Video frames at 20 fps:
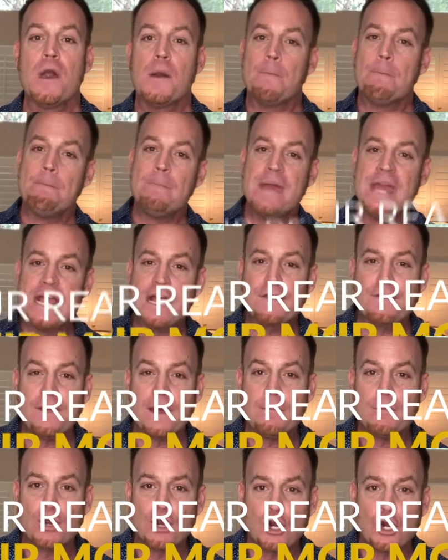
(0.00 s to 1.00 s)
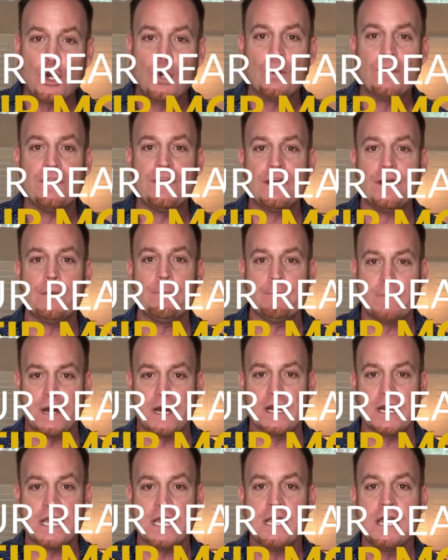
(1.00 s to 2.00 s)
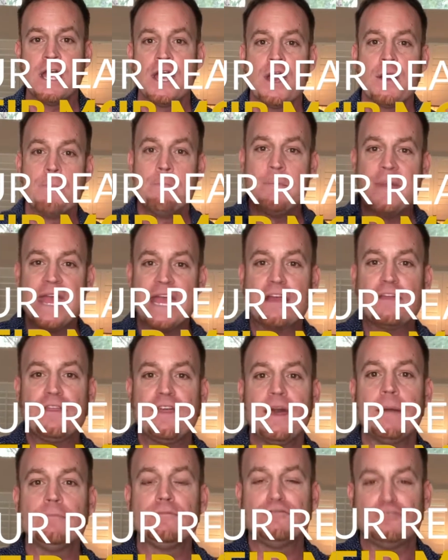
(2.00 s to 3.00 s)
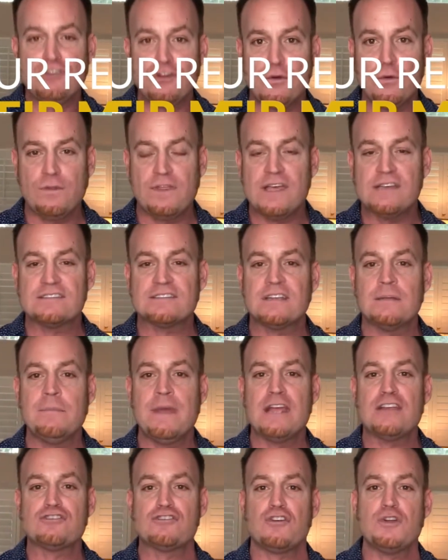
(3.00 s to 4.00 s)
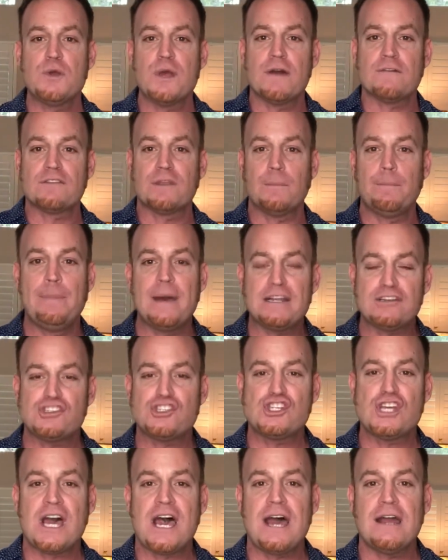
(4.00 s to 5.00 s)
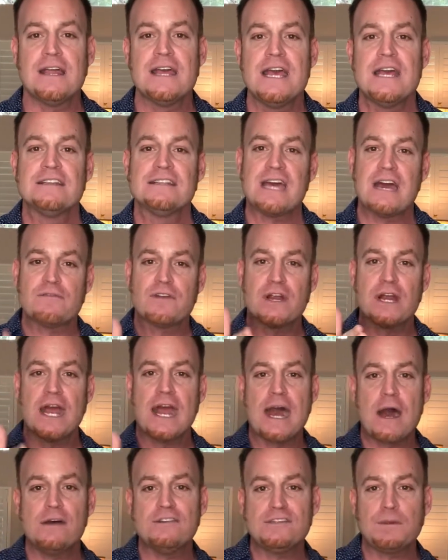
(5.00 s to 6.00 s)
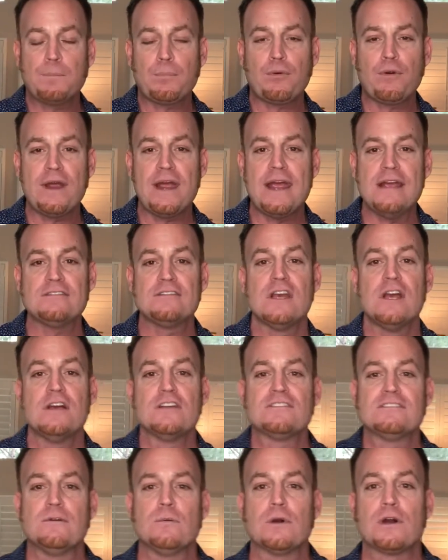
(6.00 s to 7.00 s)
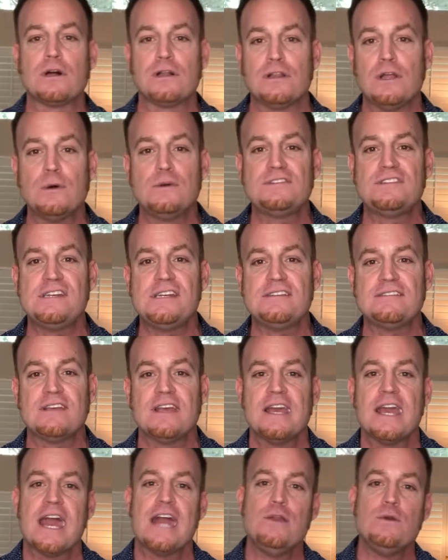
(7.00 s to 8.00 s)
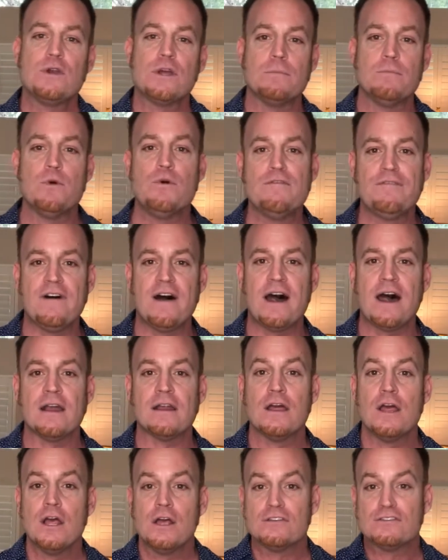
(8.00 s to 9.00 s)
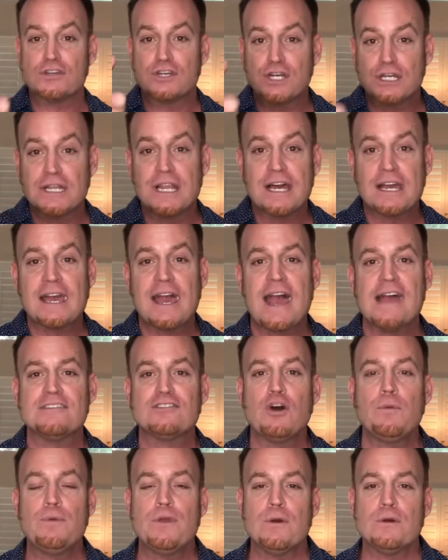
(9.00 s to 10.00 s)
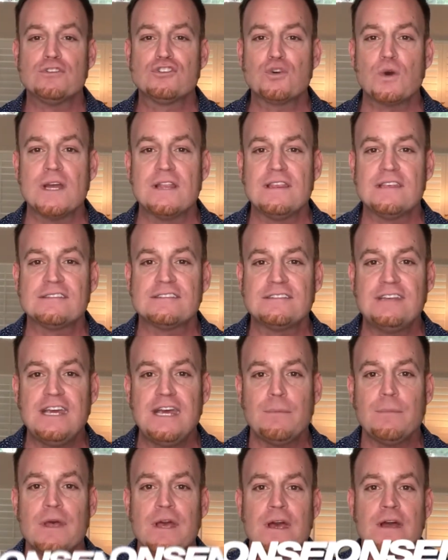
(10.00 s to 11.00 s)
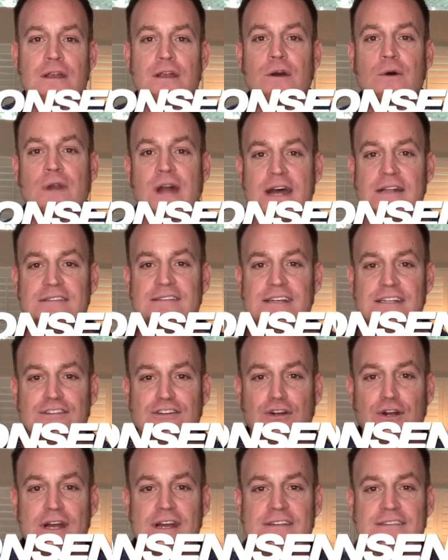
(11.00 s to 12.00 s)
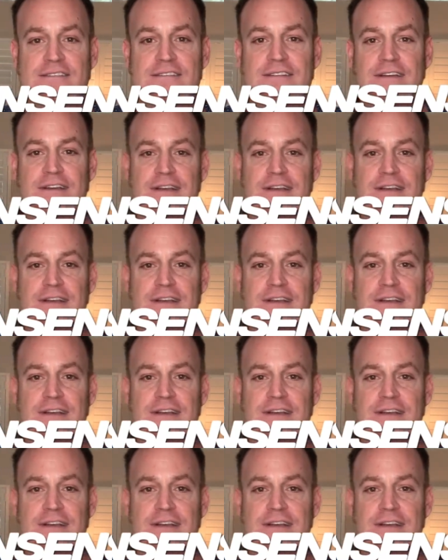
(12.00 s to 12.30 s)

Make them earn their money. Make them do this to make sure you have the best shot to have your house appraised so it closes and you can move on. So good luck, guys. Hope you enjoyed this tip. No Nonsense Chris.